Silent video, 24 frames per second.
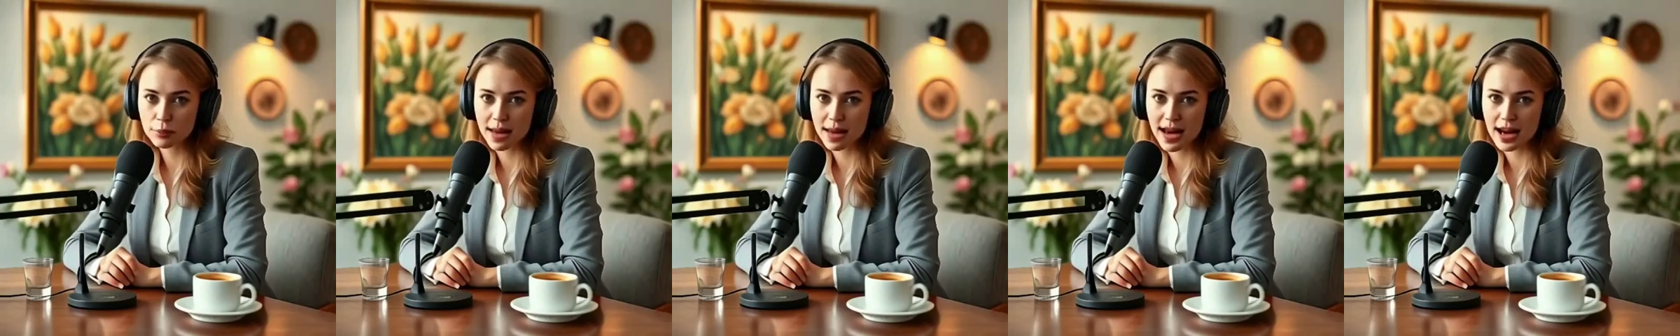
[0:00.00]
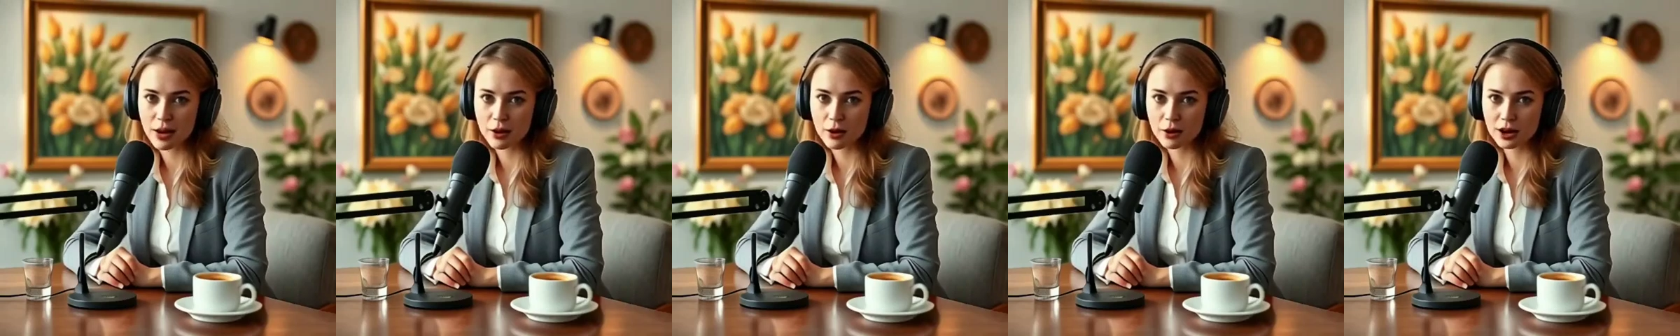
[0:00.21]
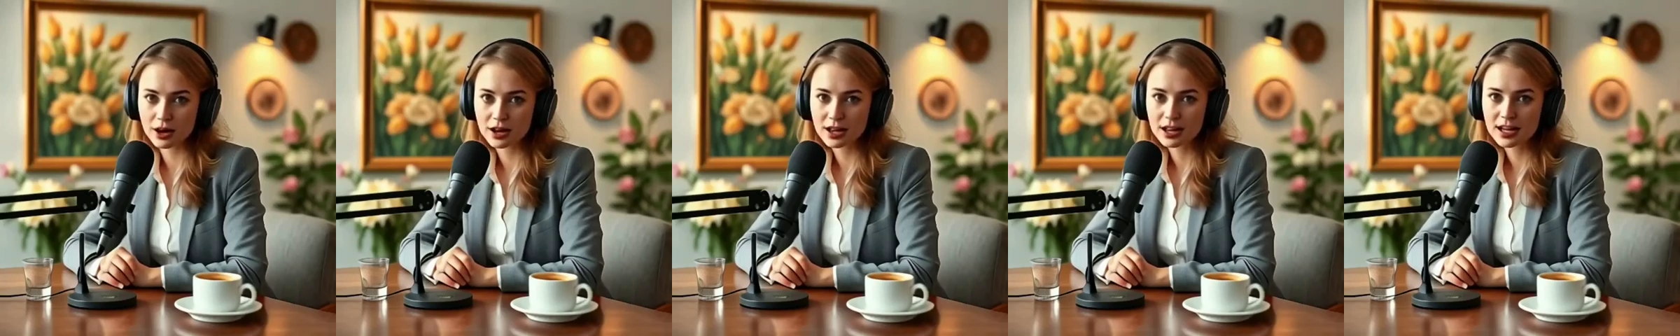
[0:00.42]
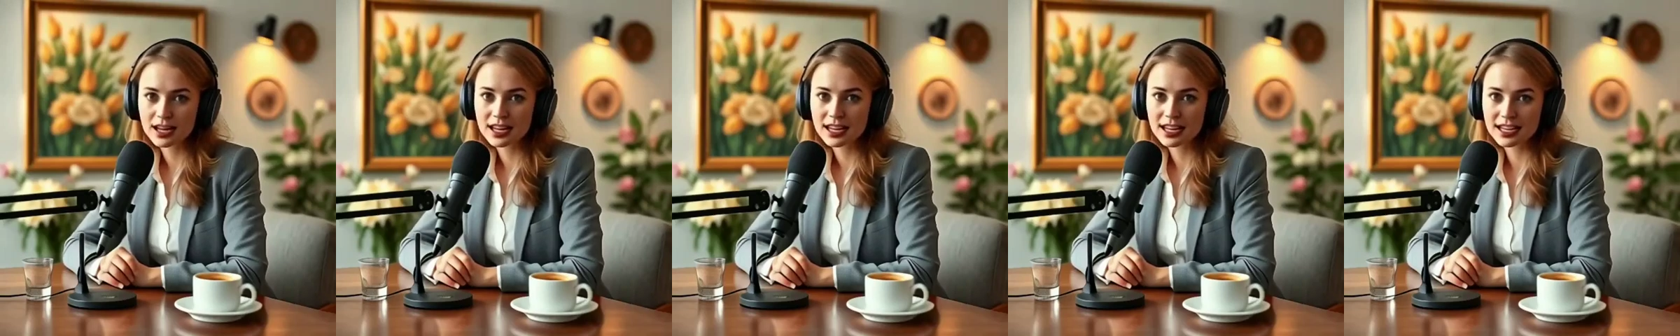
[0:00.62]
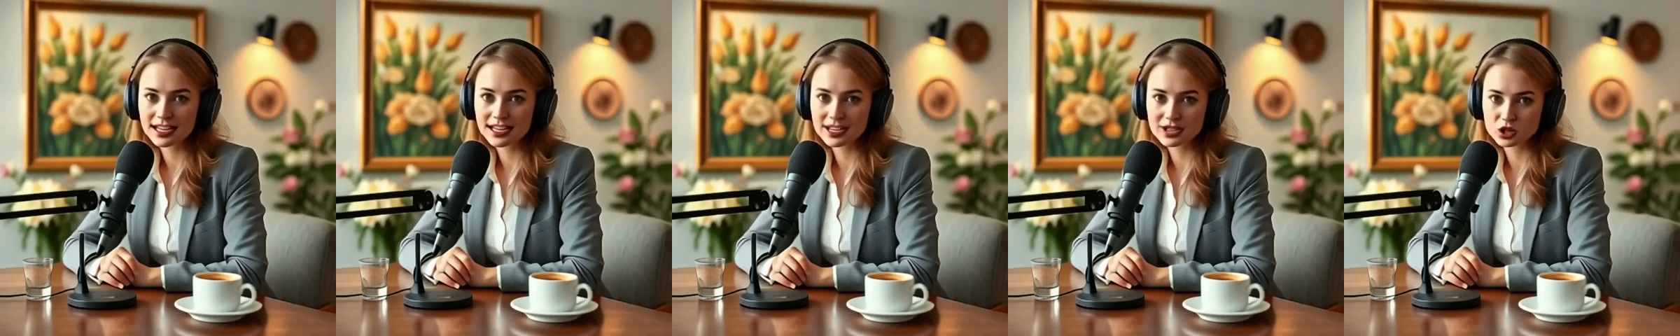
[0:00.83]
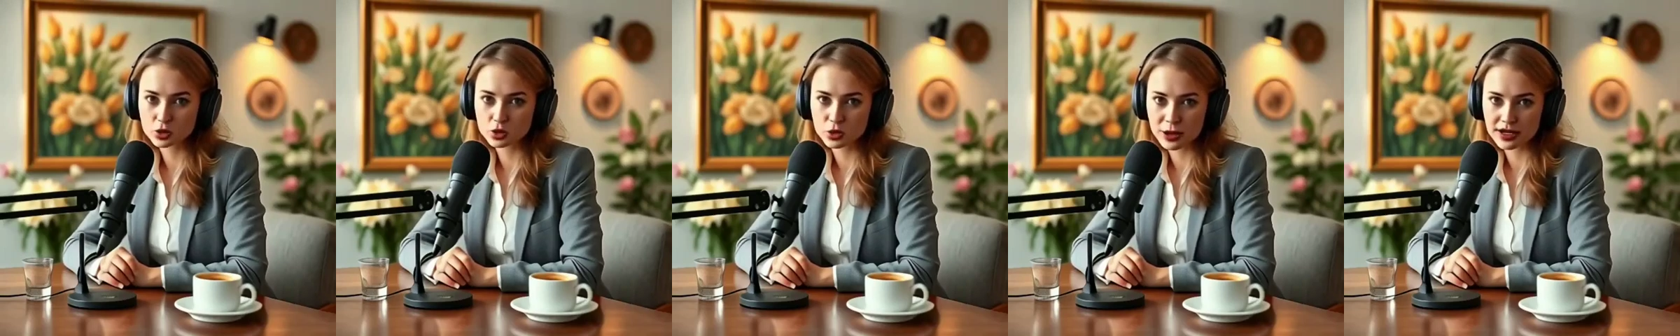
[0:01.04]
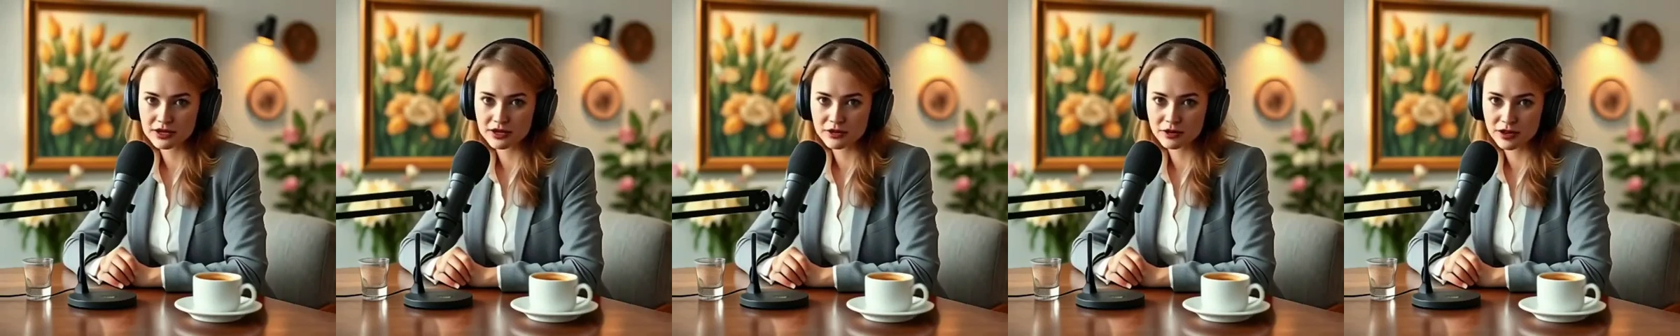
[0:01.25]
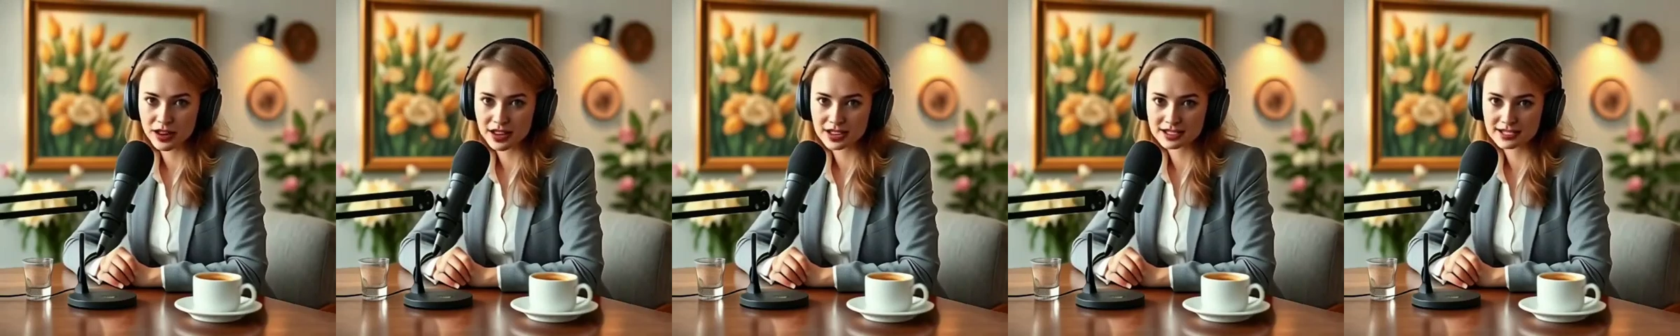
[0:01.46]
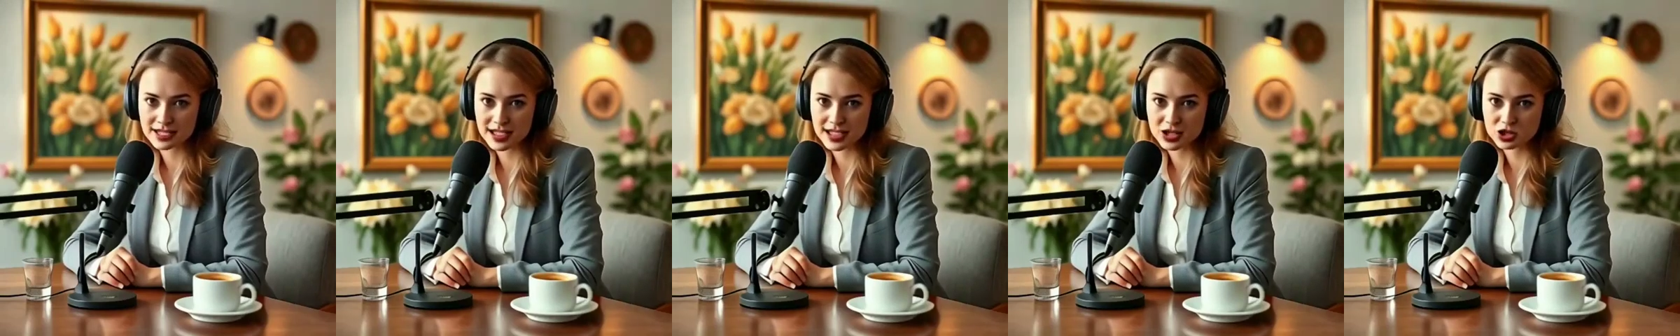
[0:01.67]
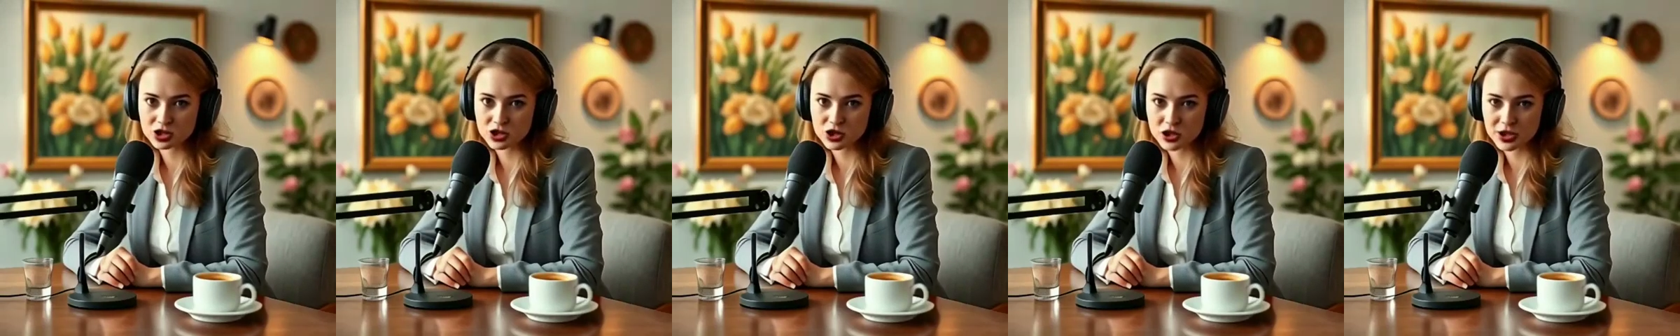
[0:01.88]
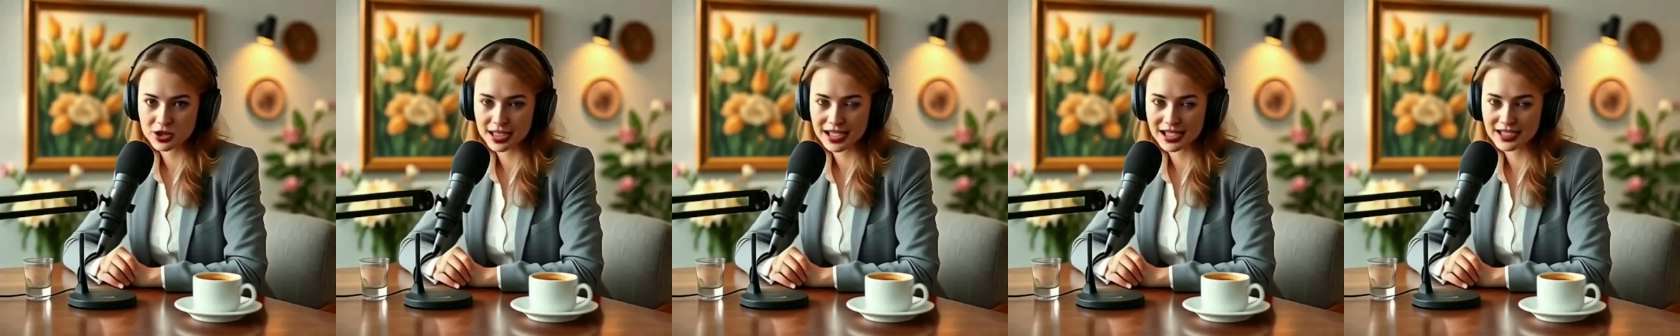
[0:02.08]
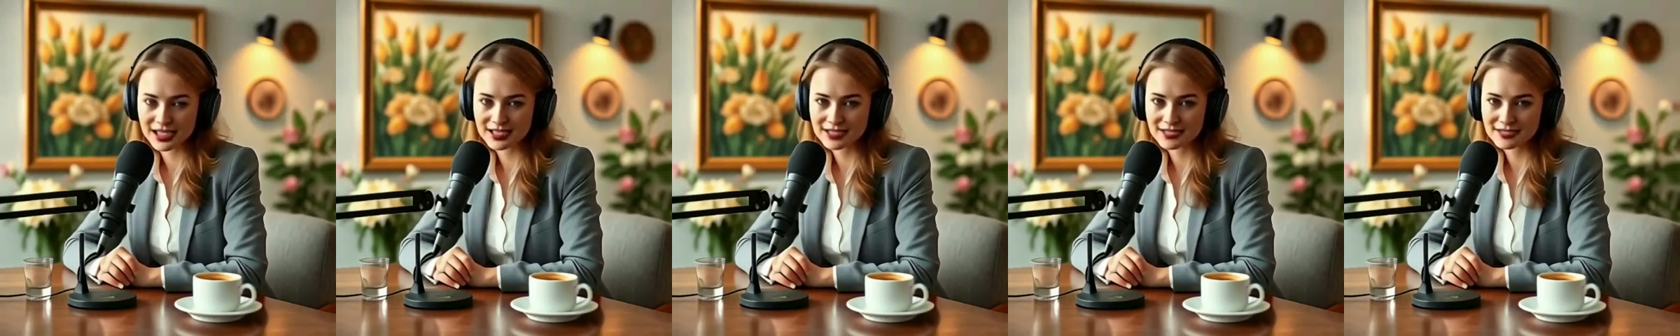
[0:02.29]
power in the 21st century.